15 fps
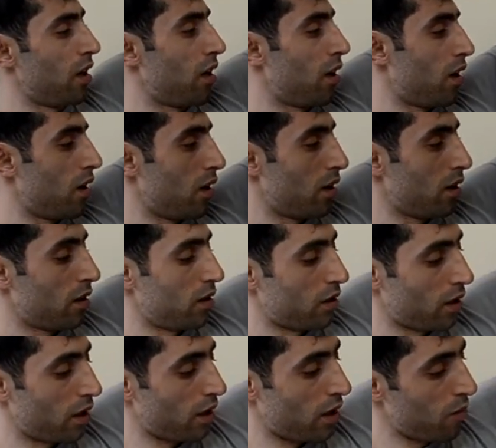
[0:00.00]
and
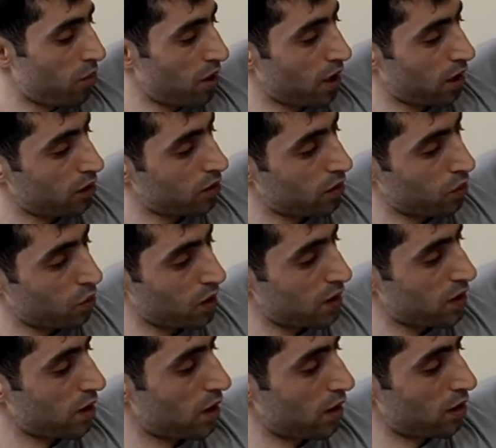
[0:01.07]
uh, impact wheel
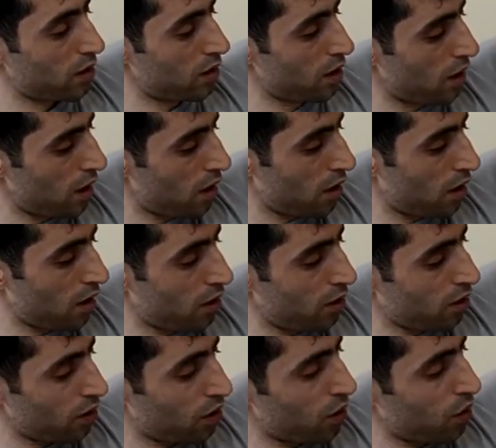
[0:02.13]
set and
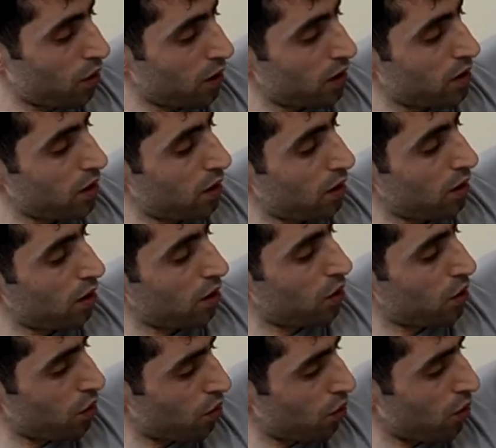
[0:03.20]
the QXE,
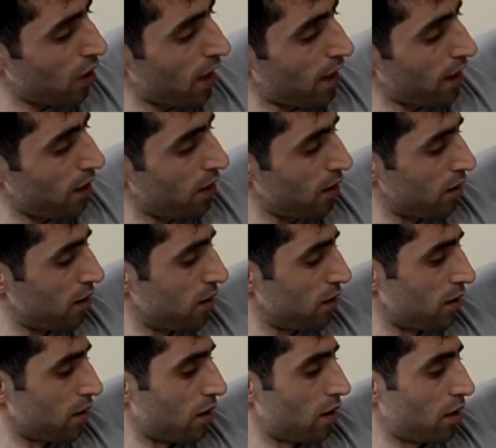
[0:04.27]
QAX
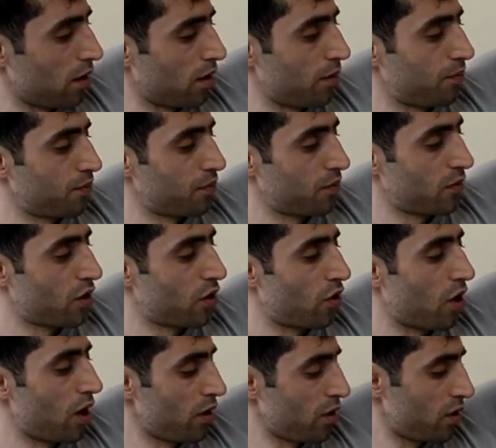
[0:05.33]
uh,
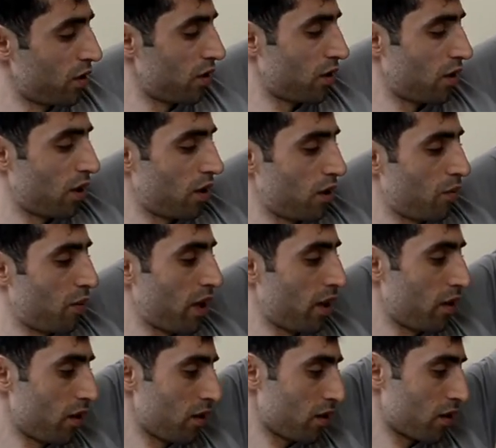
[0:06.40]
cranks and the
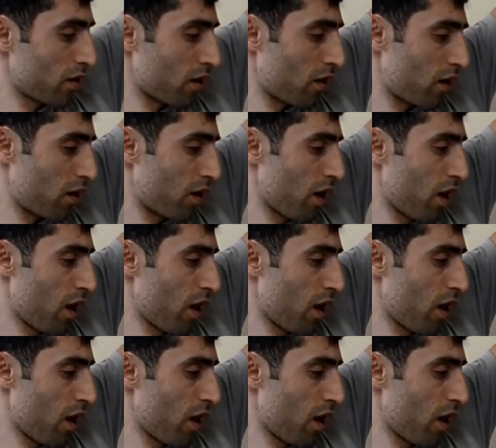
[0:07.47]
pedals are